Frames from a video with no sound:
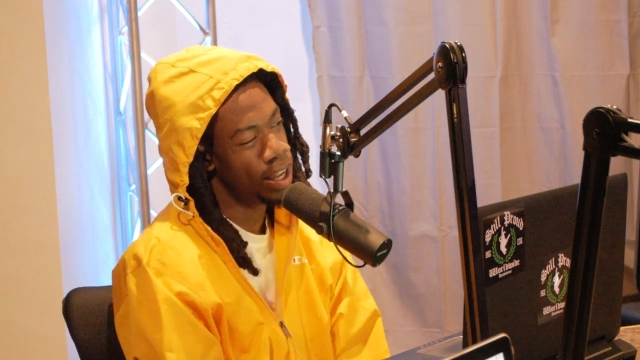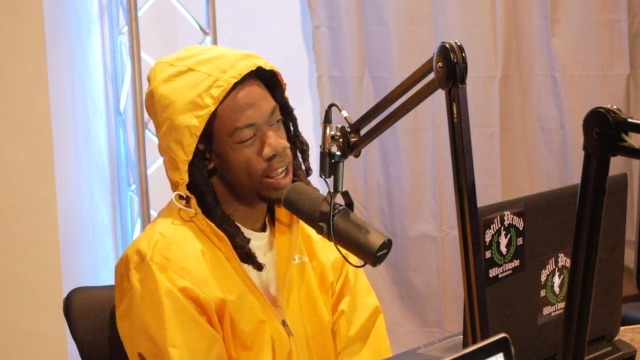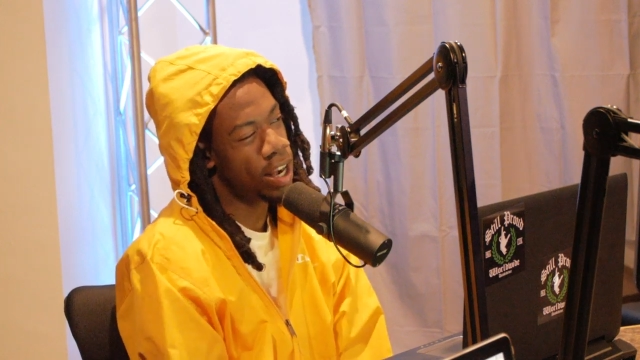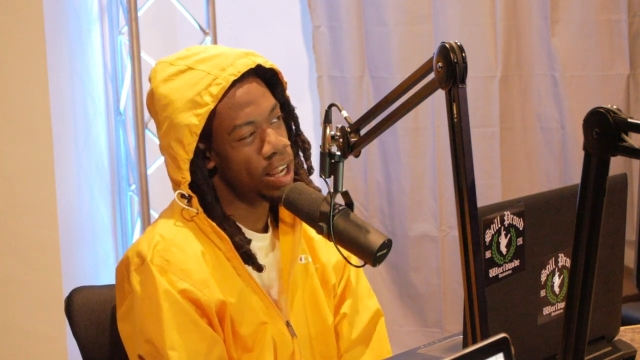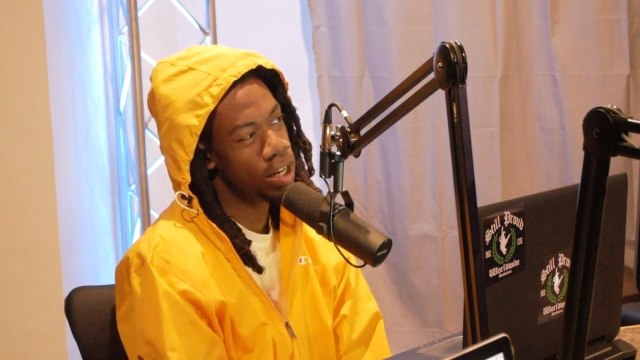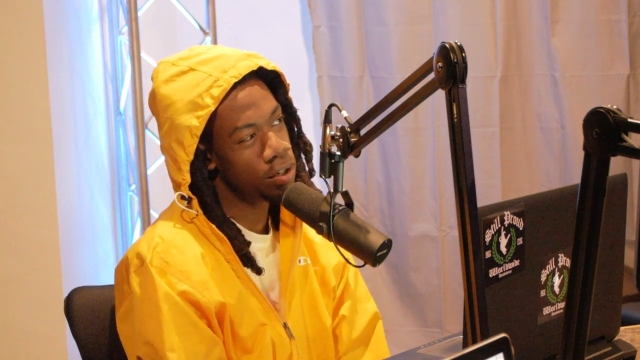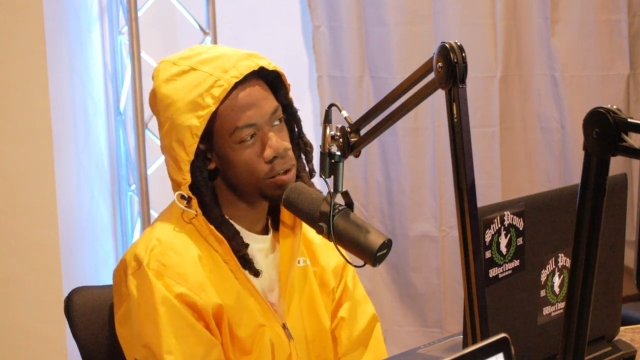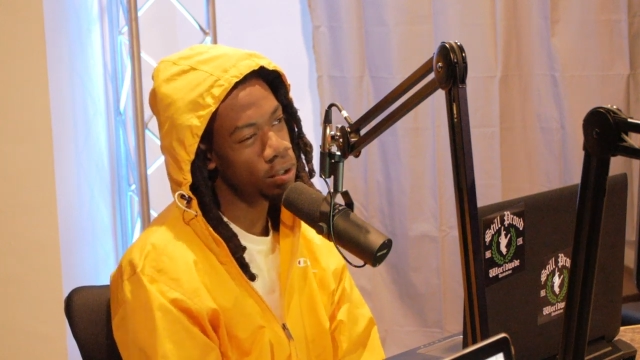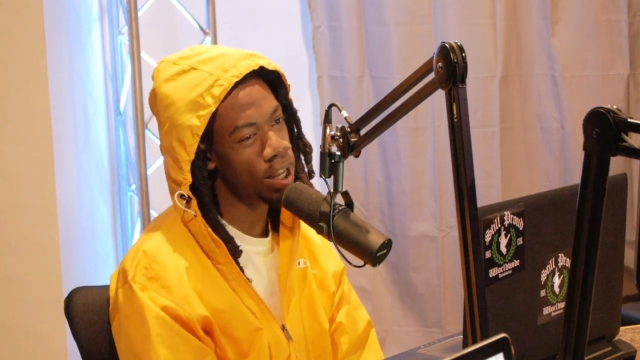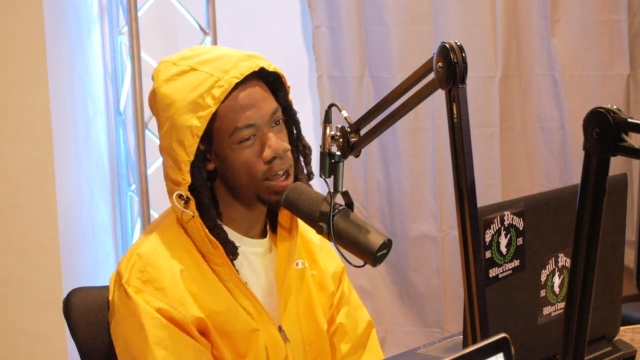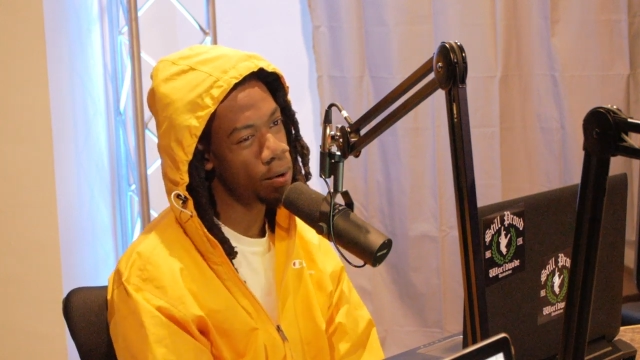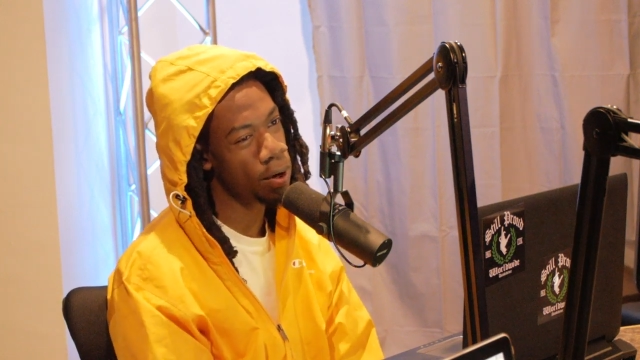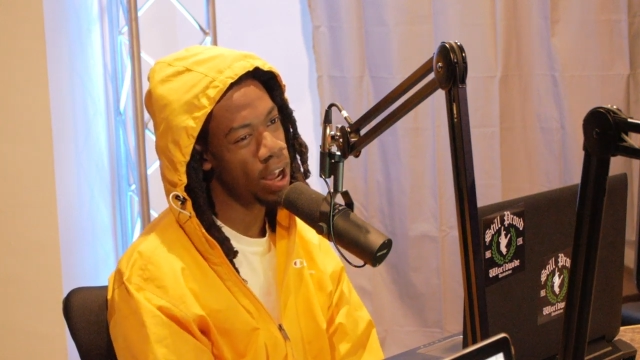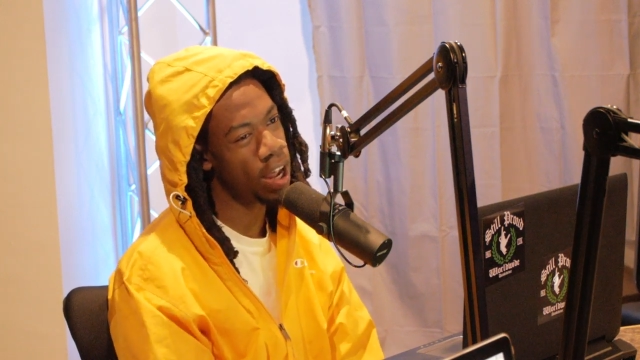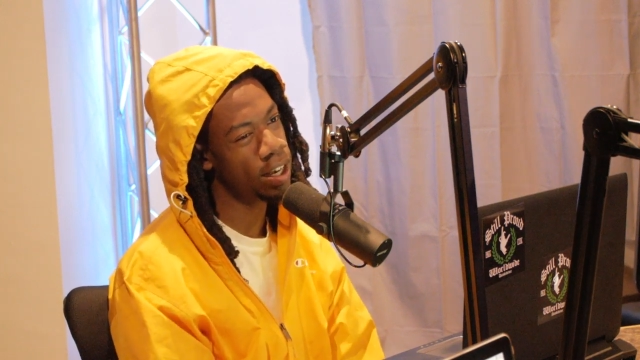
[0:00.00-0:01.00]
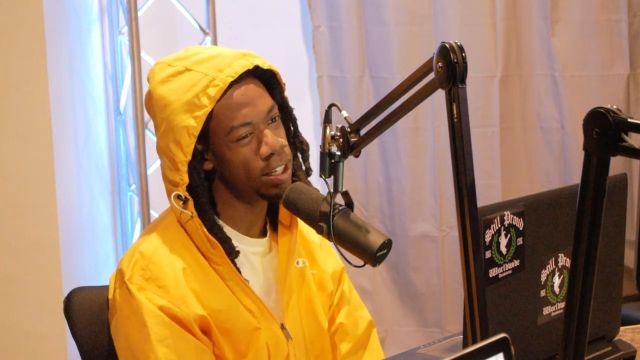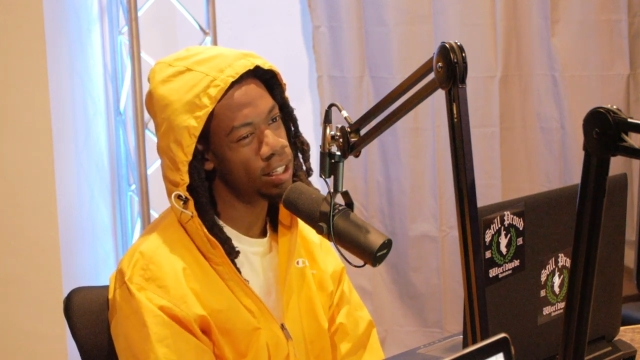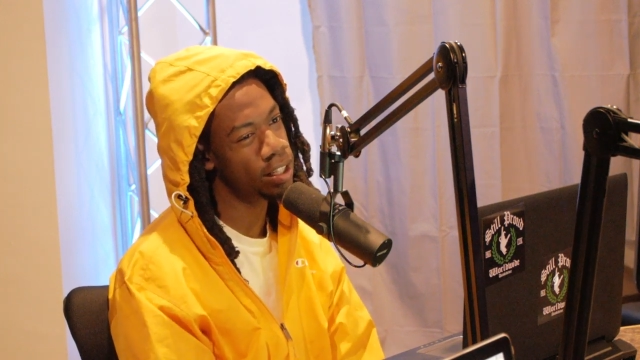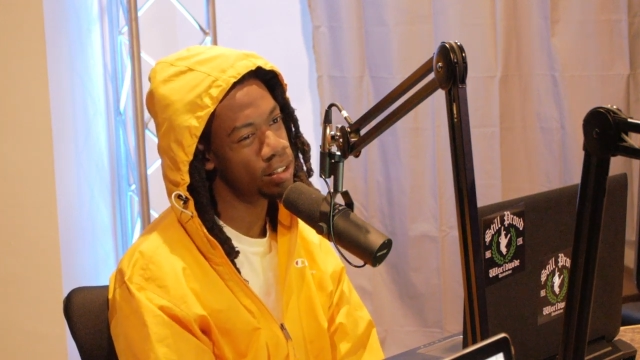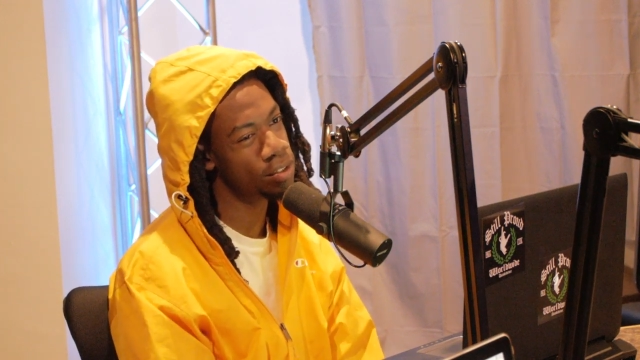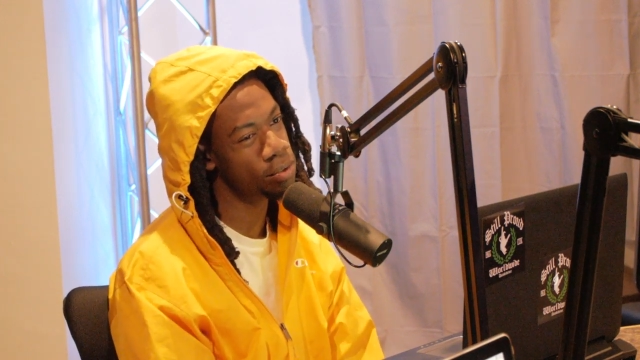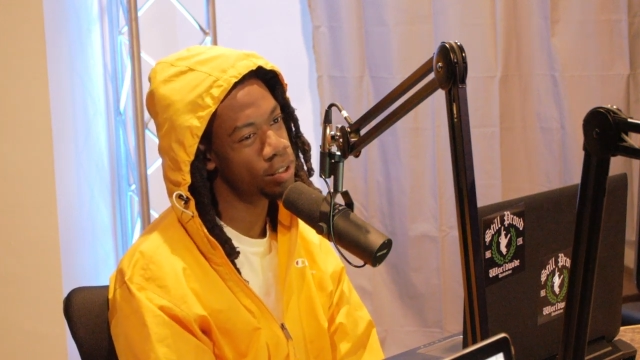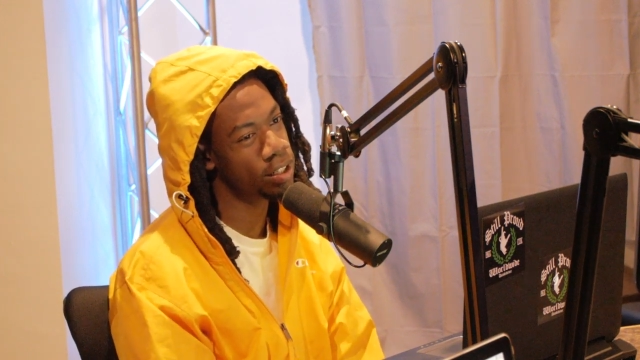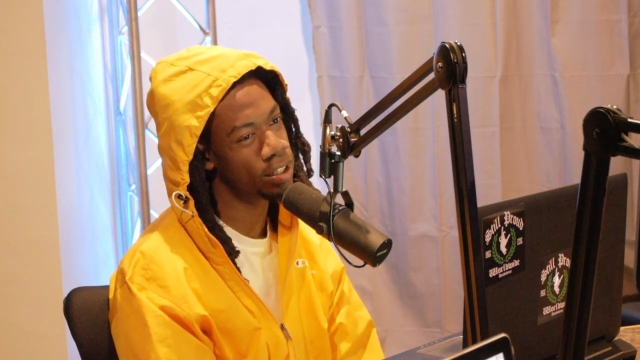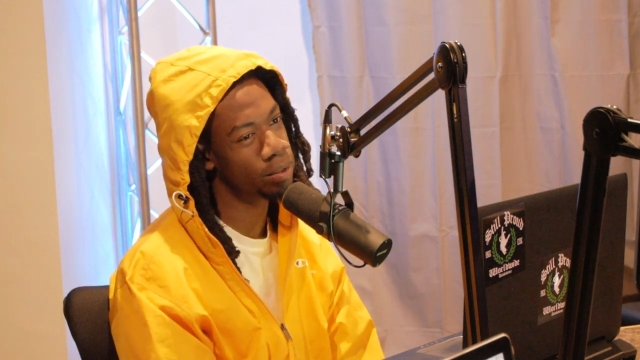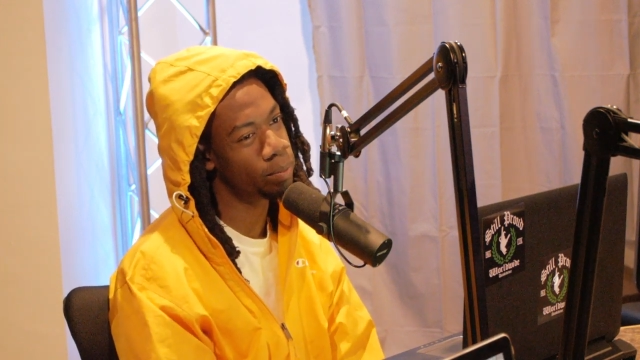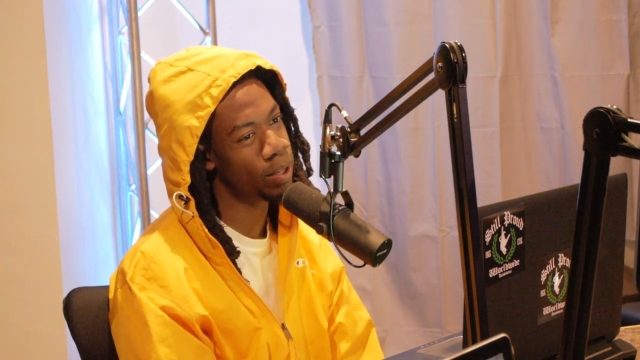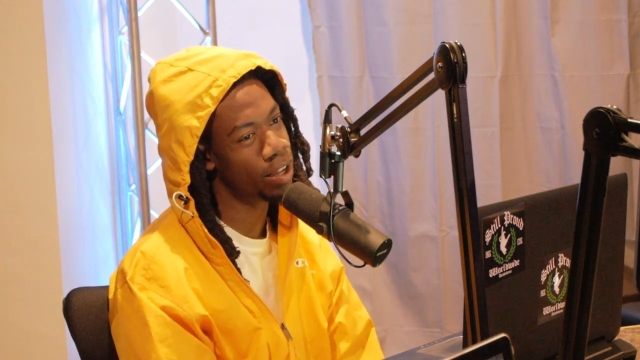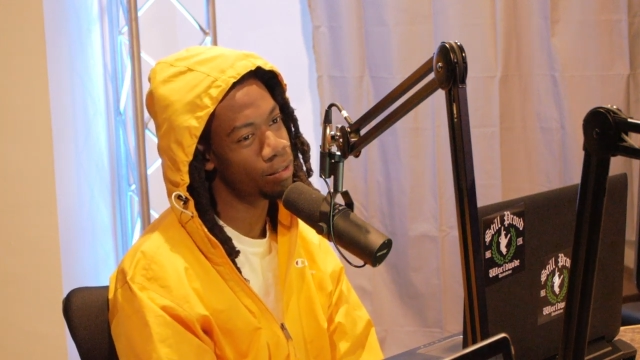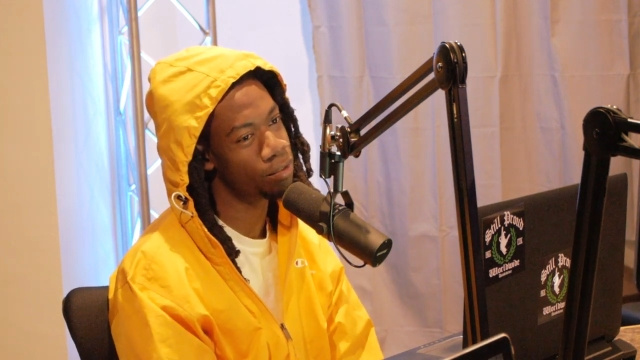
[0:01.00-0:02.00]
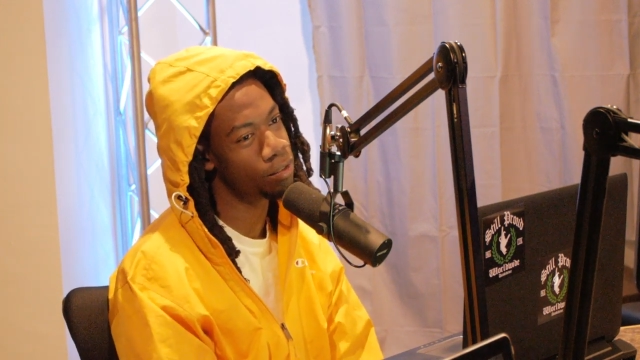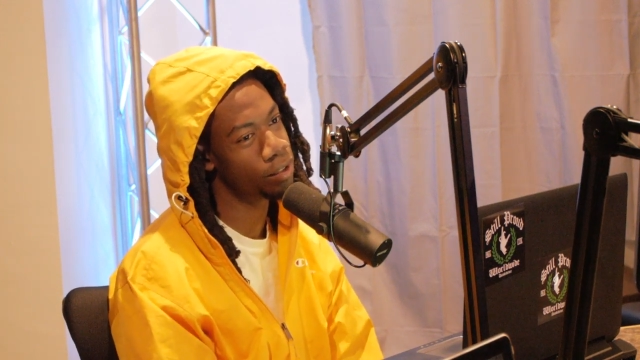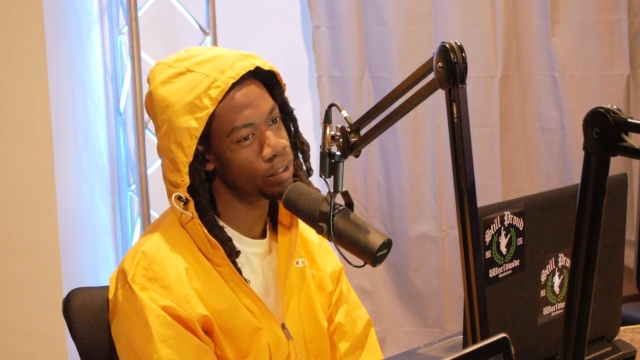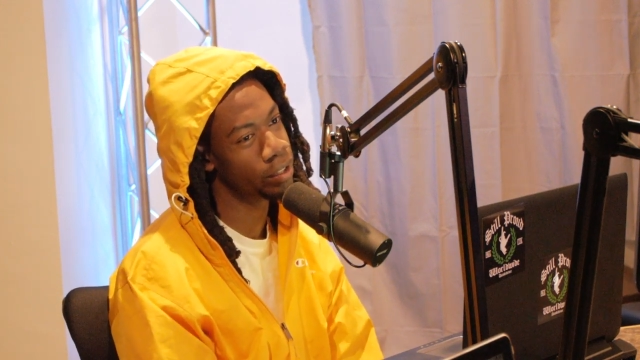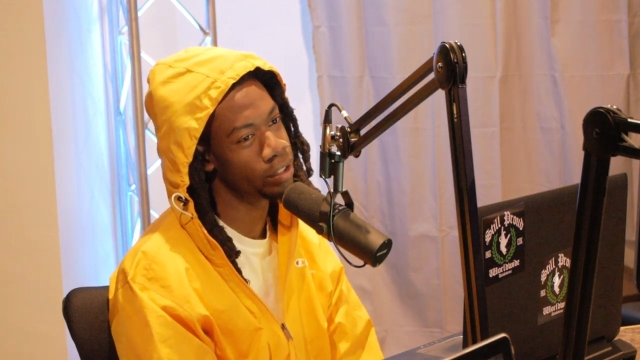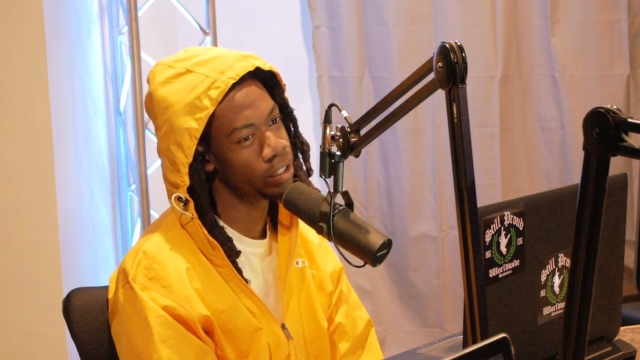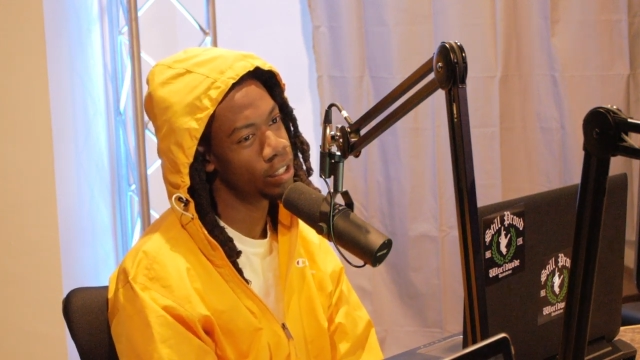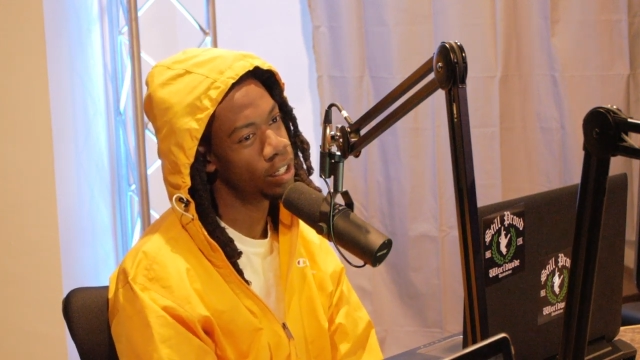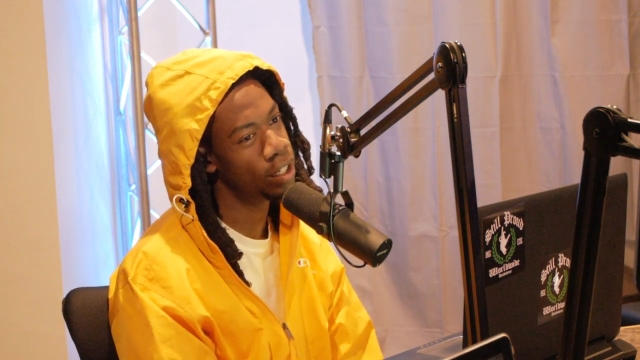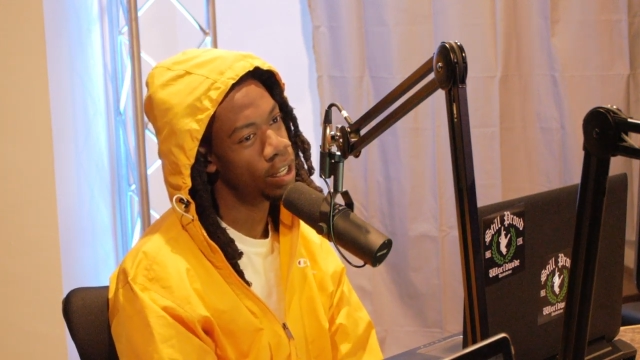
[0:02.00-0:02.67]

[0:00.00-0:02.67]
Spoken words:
And I ain't know like how to get to another platforms,